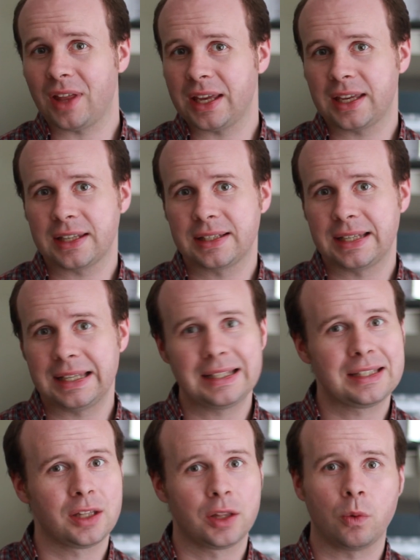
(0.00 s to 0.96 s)
like
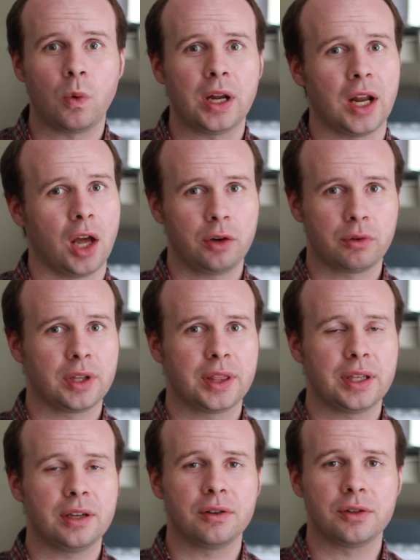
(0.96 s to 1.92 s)
10 to the
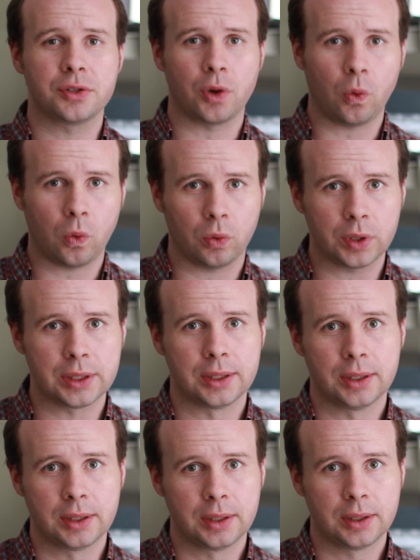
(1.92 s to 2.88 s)
100th years old.
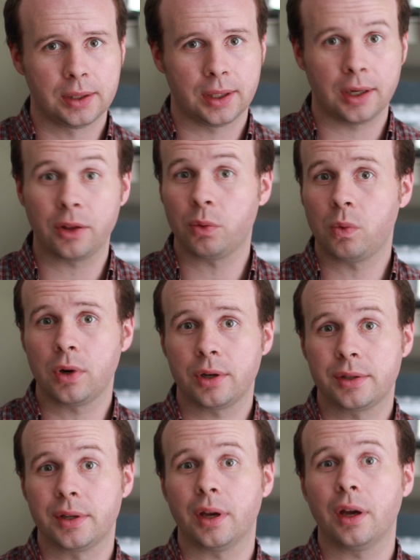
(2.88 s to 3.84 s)
In other
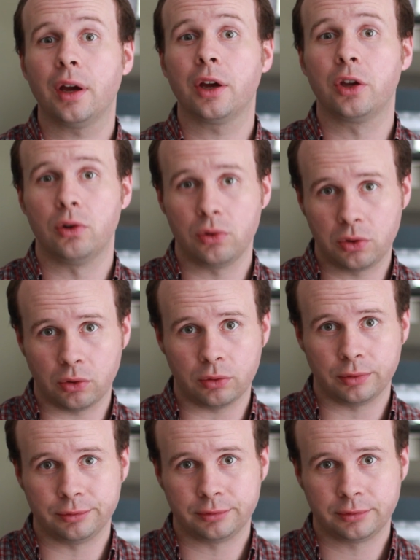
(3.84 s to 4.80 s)
words, a googol.